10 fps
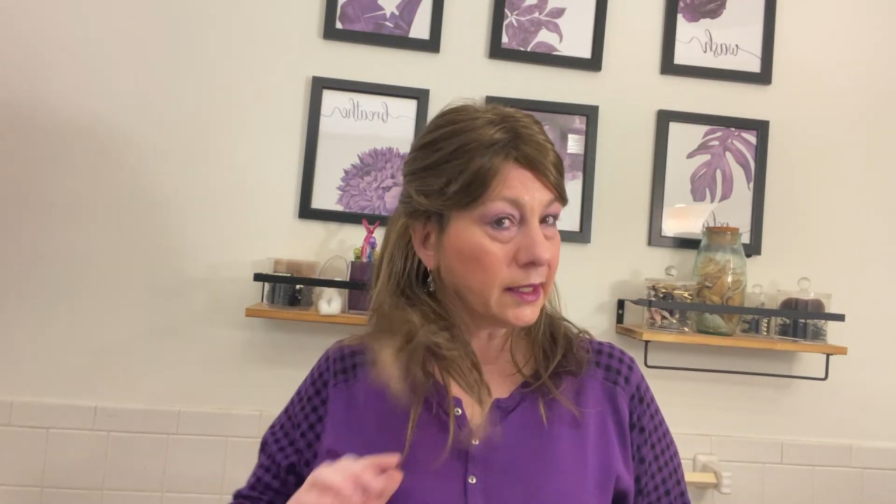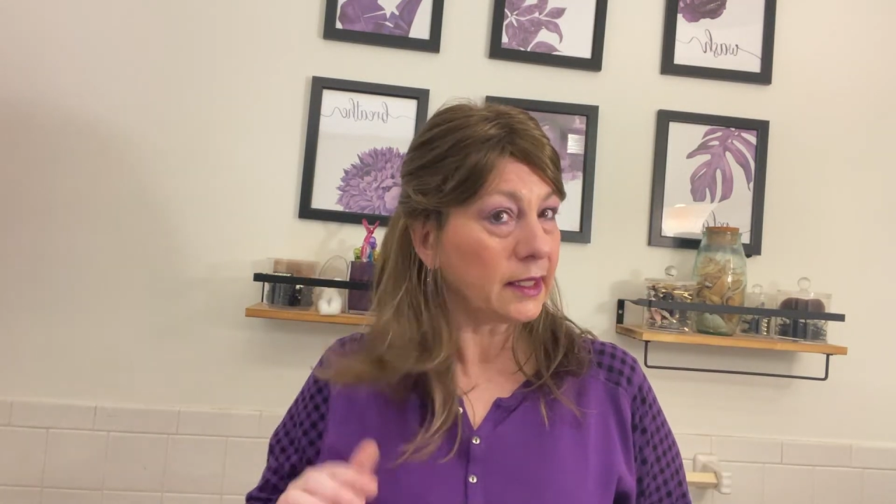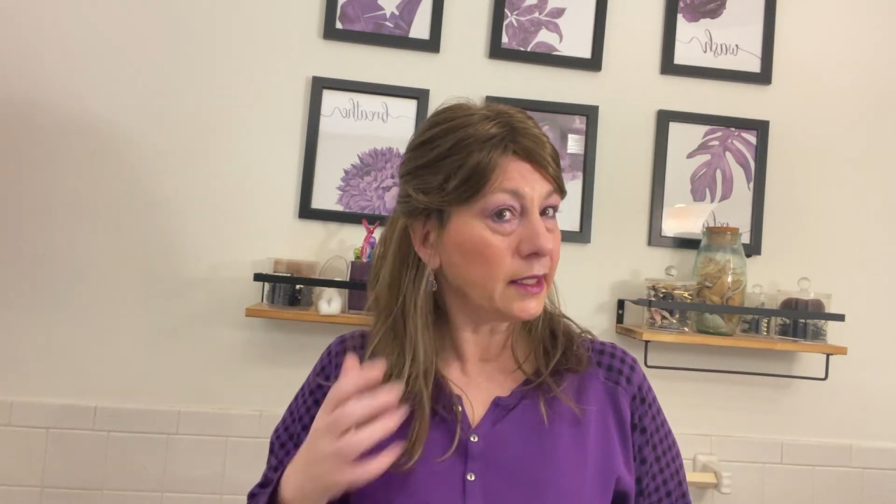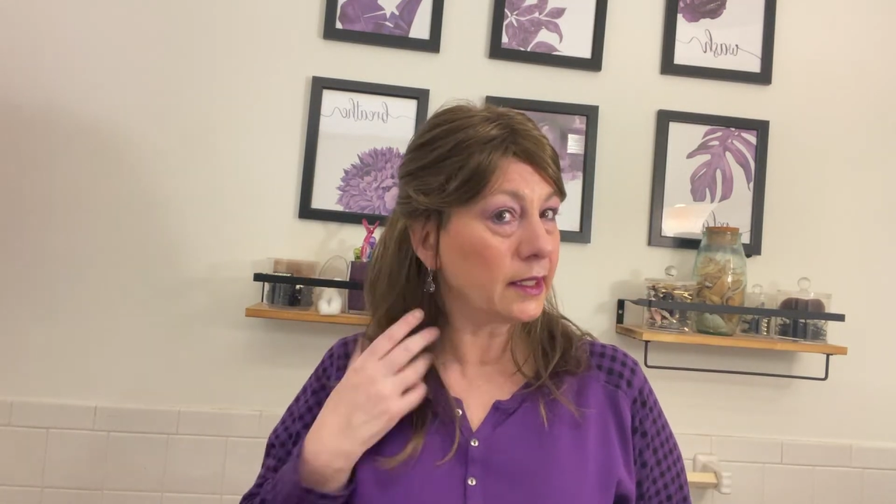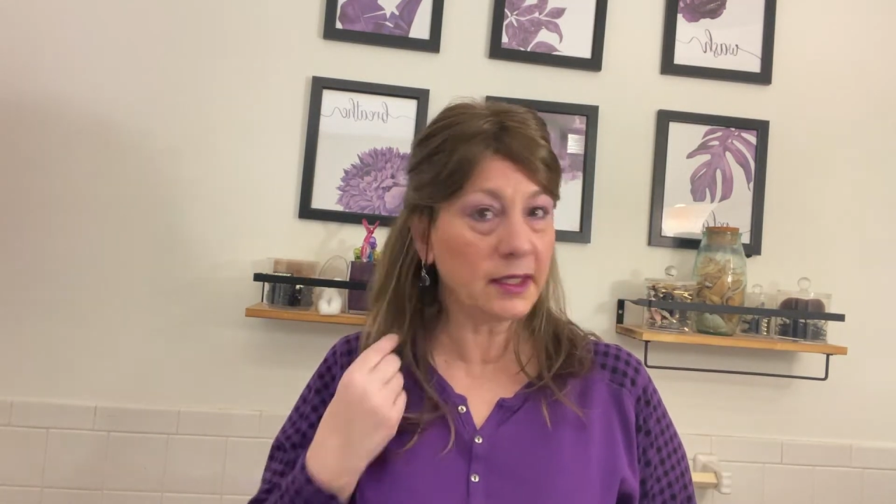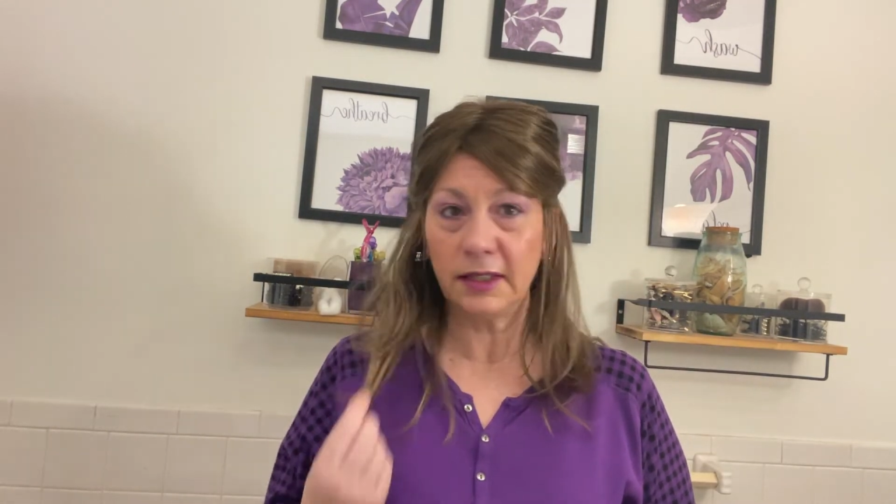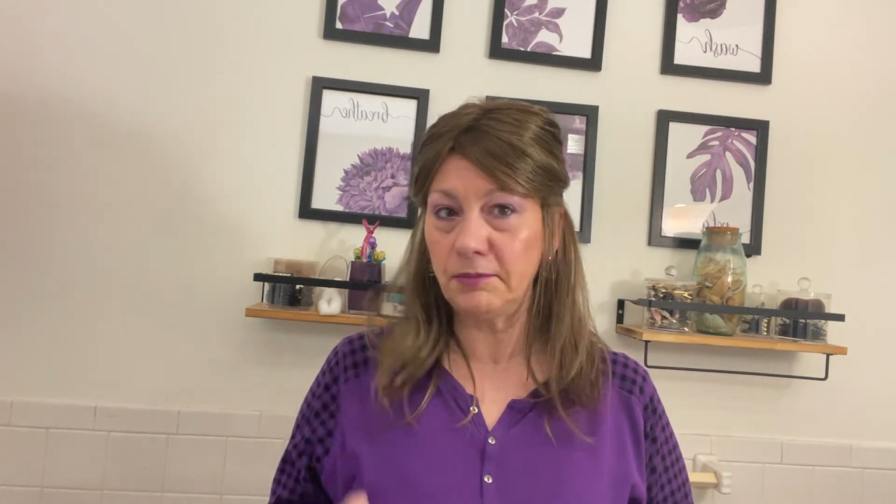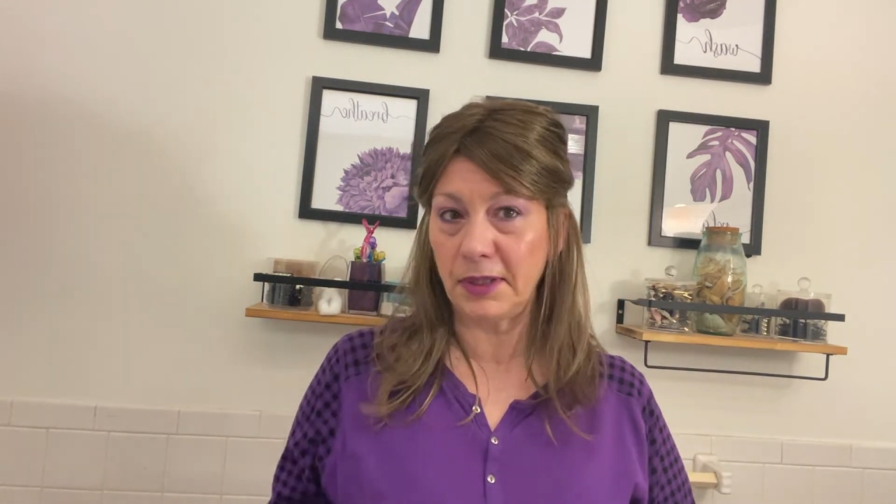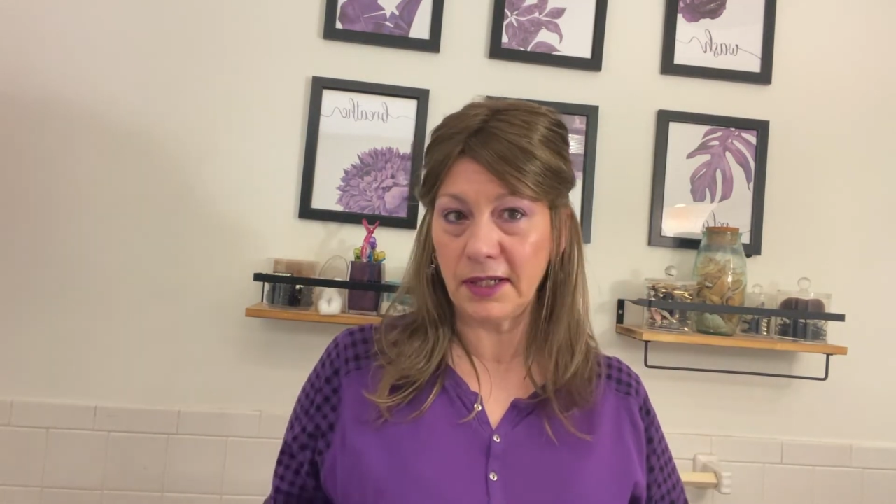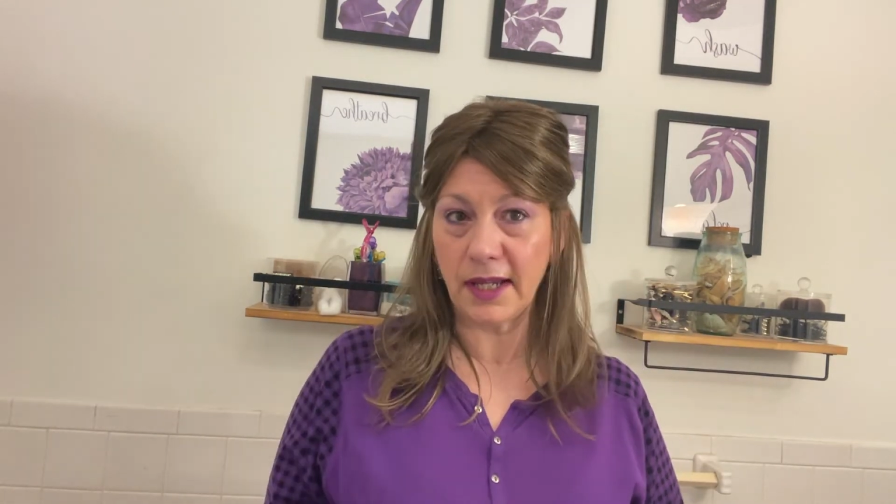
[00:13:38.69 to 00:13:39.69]
in
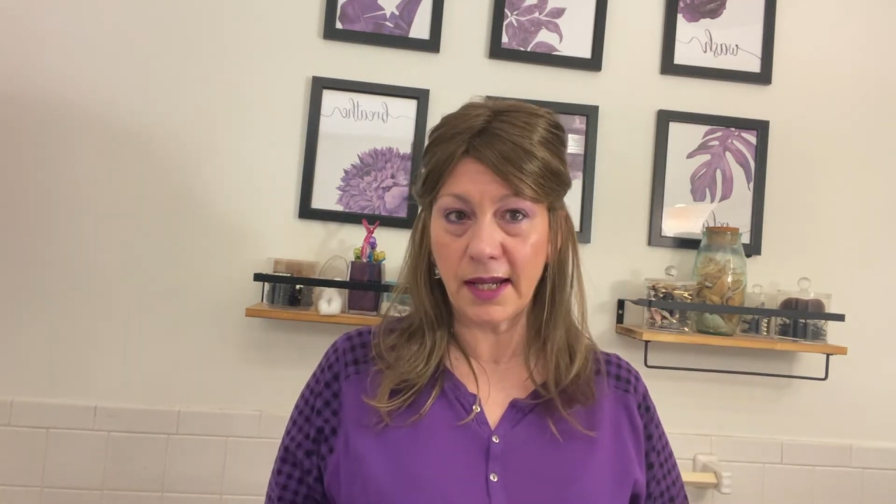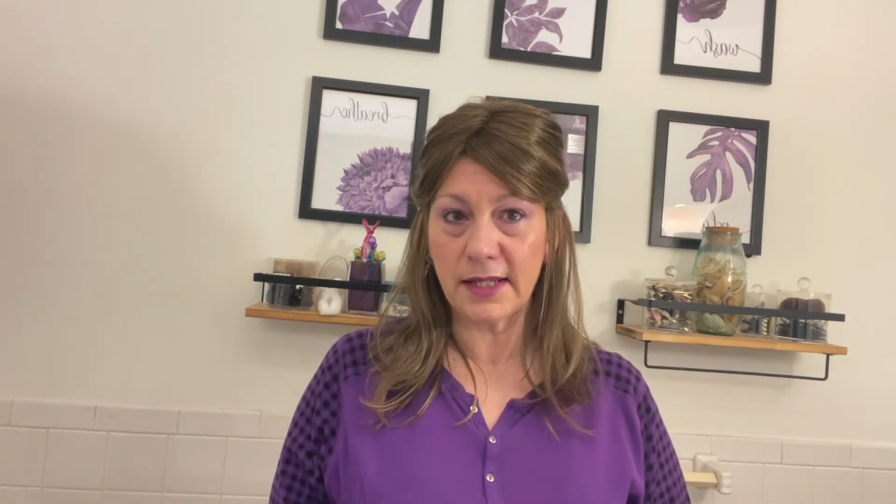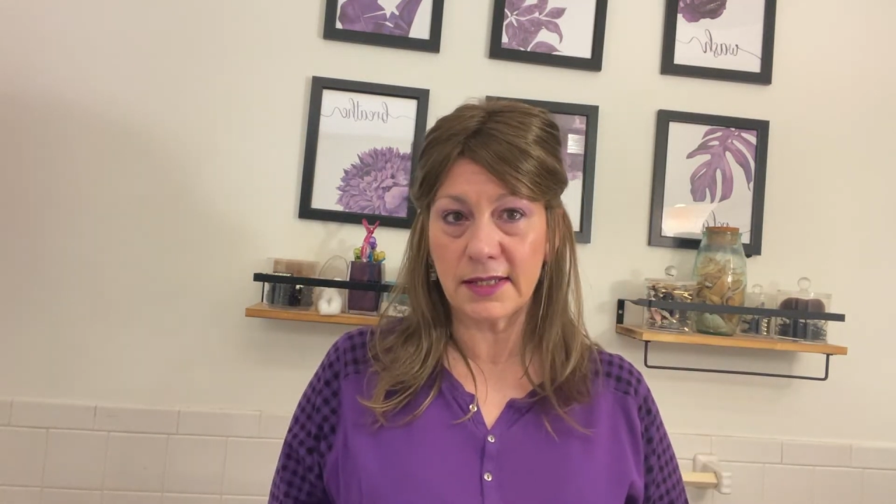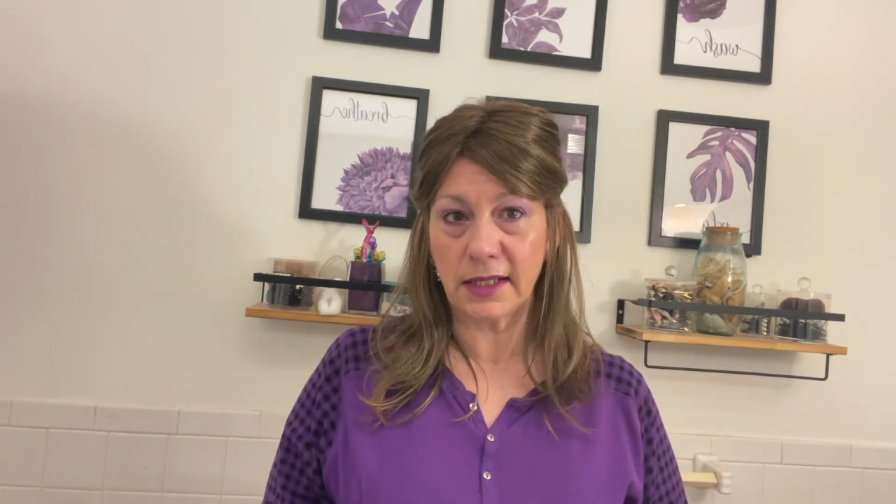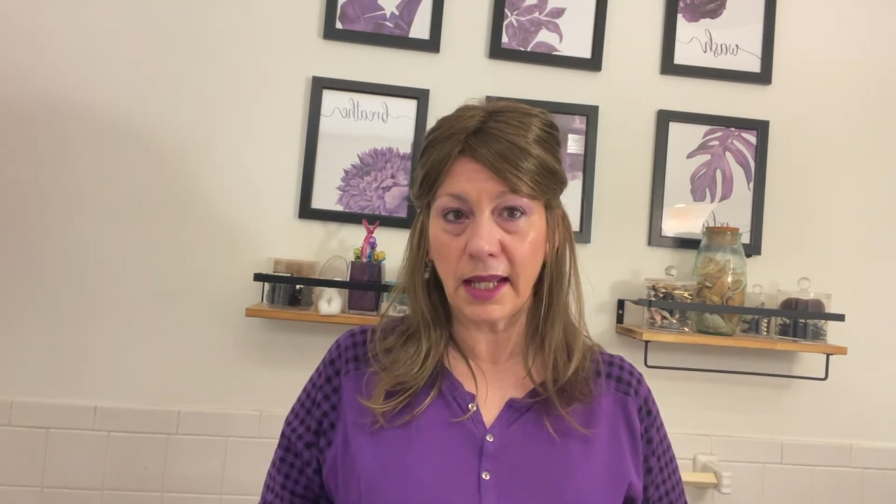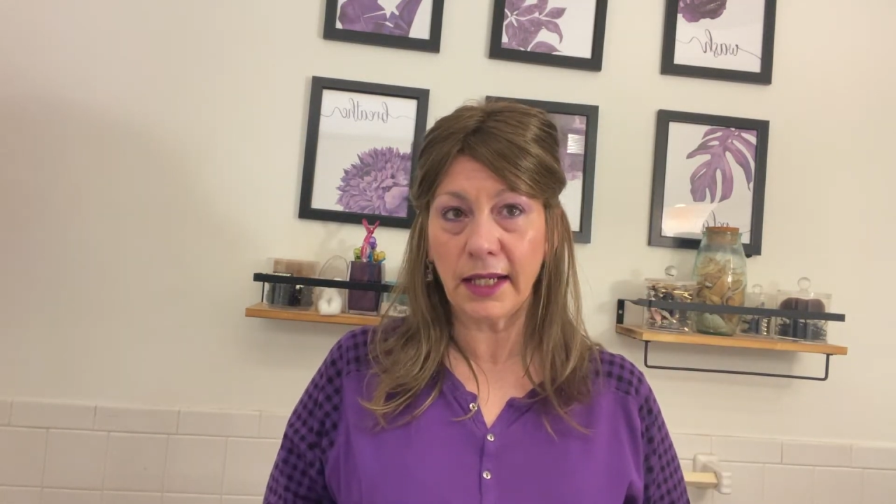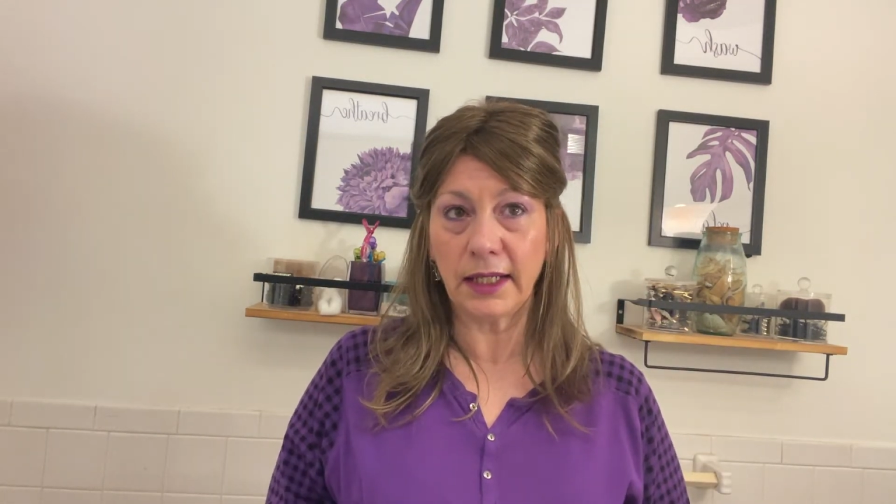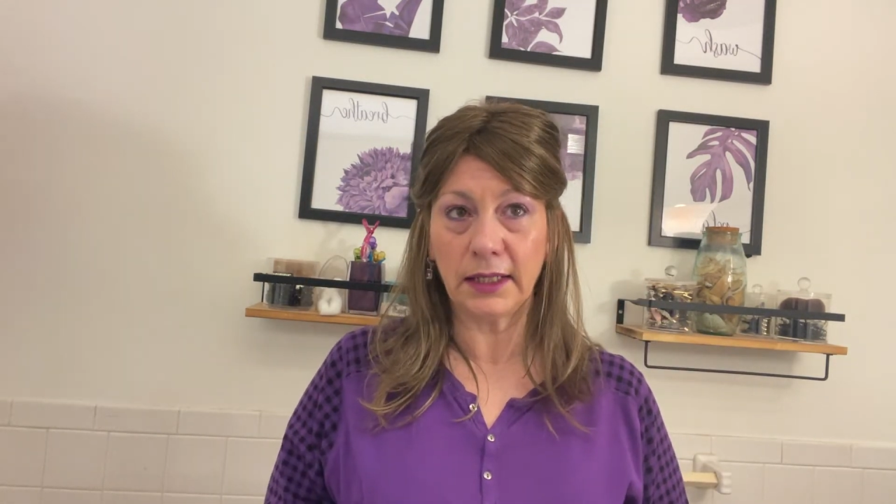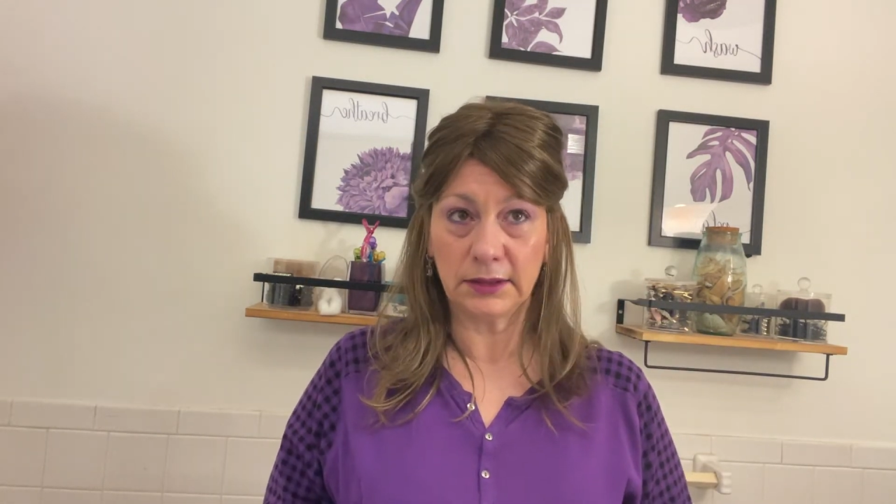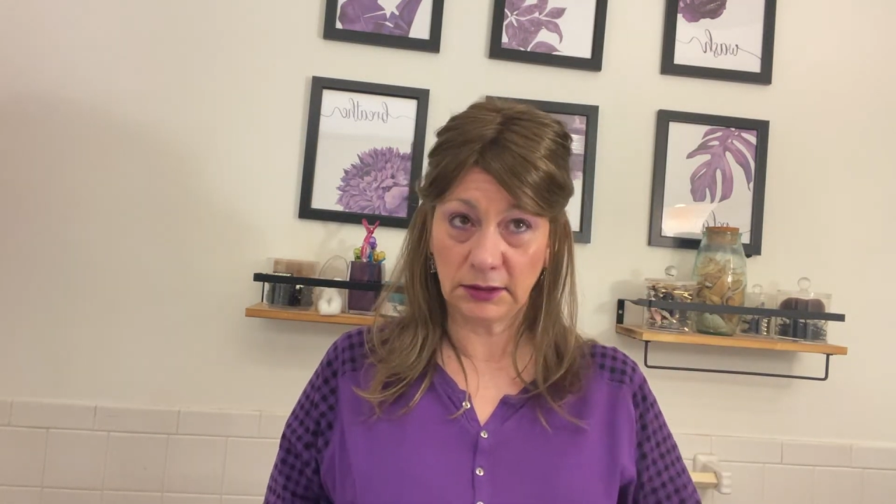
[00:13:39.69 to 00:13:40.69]
Pecan Delight.